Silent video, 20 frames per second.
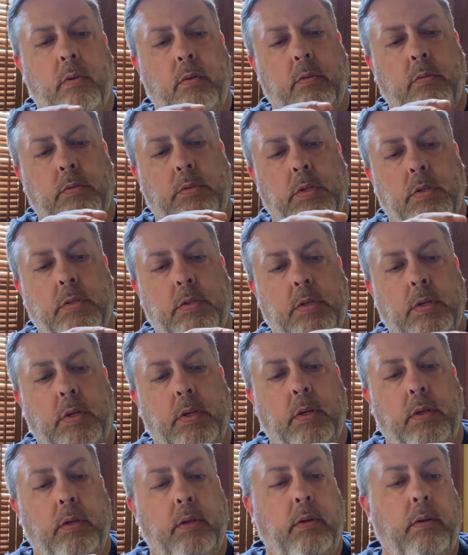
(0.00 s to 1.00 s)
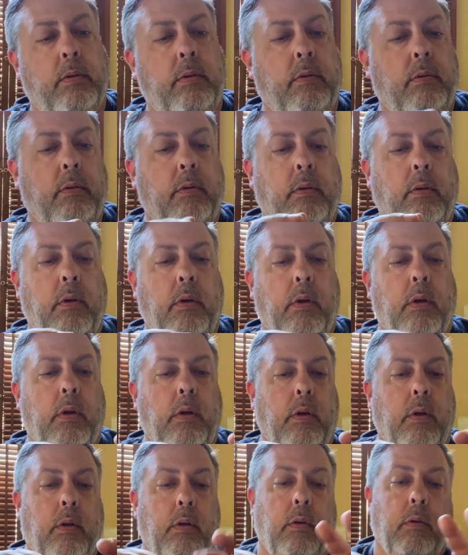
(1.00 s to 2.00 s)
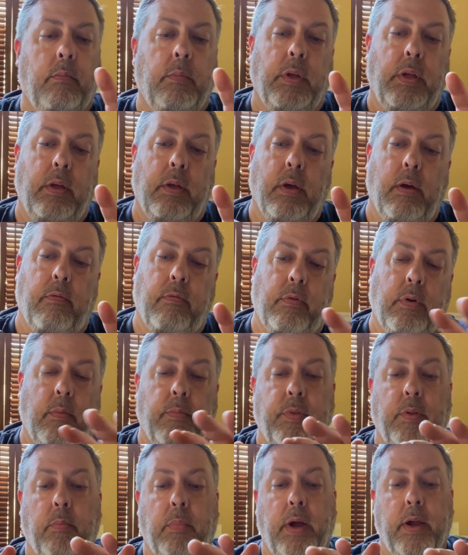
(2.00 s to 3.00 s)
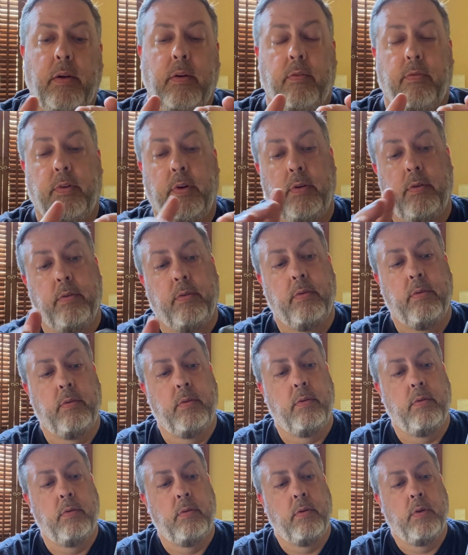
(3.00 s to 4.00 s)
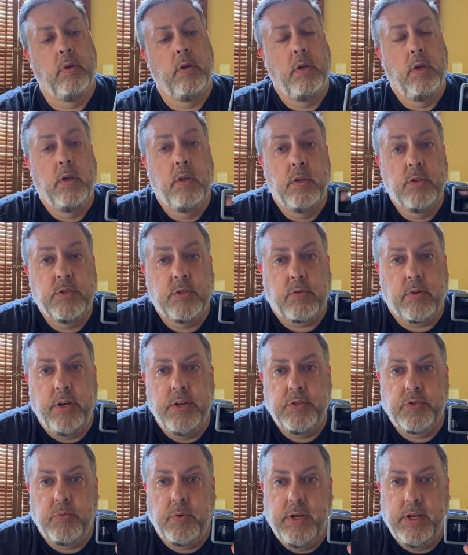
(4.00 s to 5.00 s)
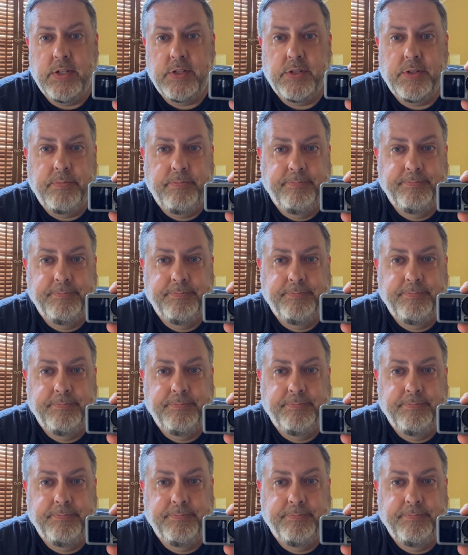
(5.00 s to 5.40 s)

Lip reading: Let's see, cover up the microphone. Screen switch.